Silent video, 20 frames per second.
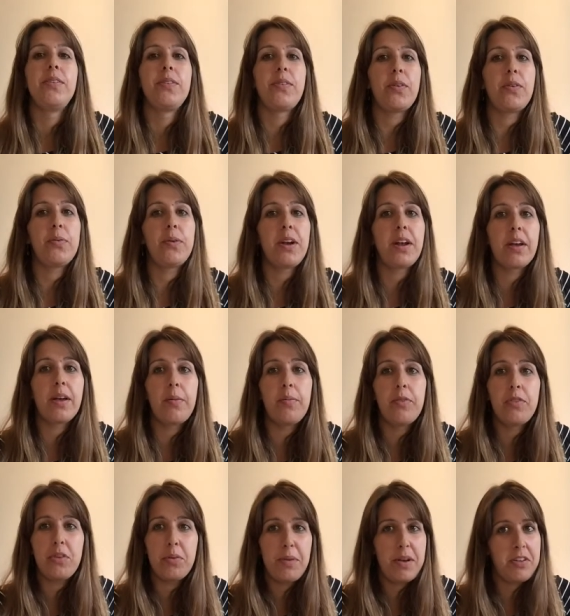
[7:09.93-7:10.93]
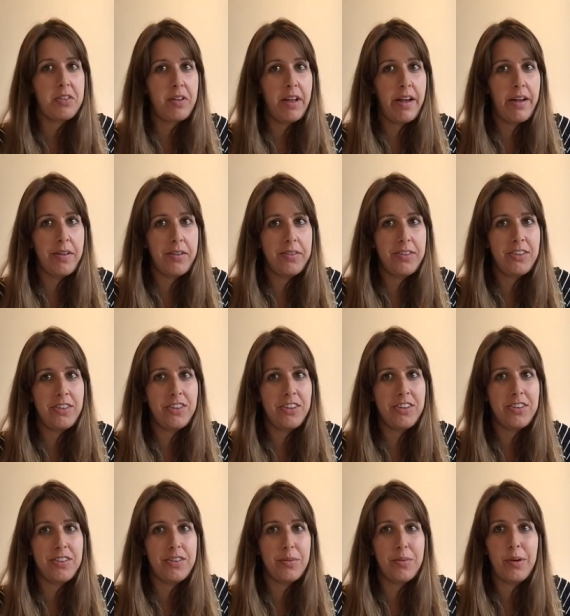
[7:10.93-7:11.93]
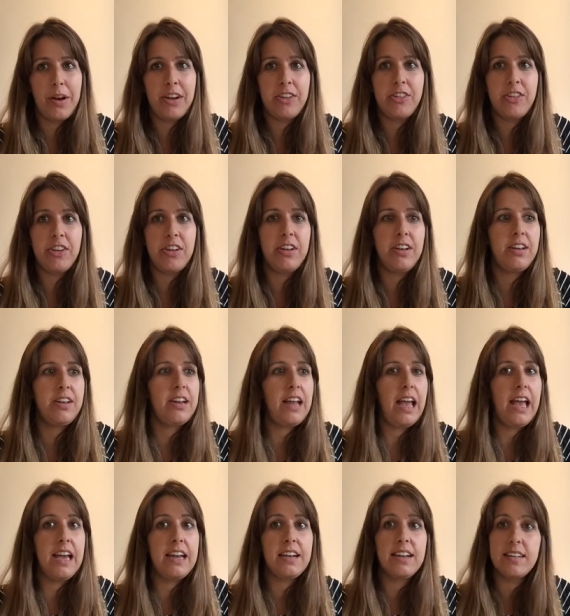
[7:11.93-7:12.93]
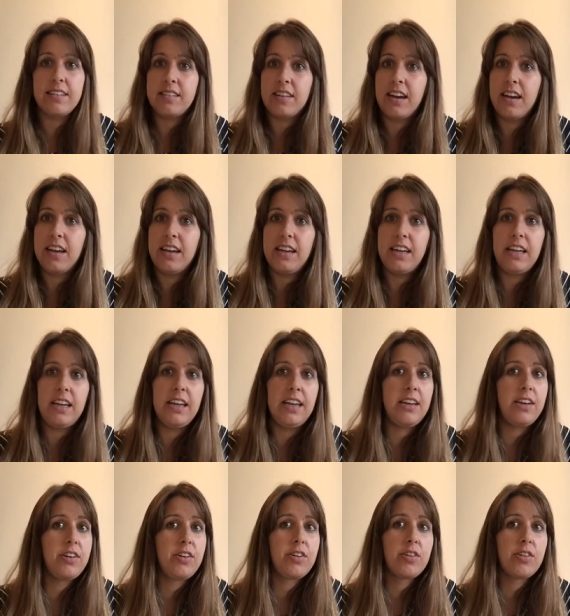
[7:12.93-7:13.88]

So when it comes to mental health, such as depression and anxiety,